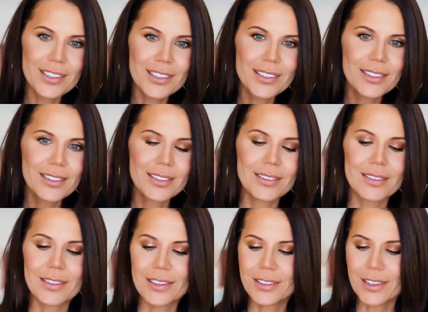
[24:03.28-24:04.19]
just
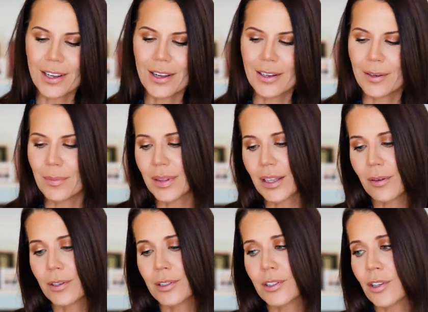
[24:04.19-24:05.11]
they're done, but they
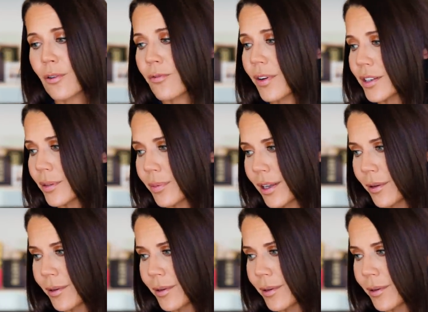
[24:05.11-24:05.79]
were so fun to play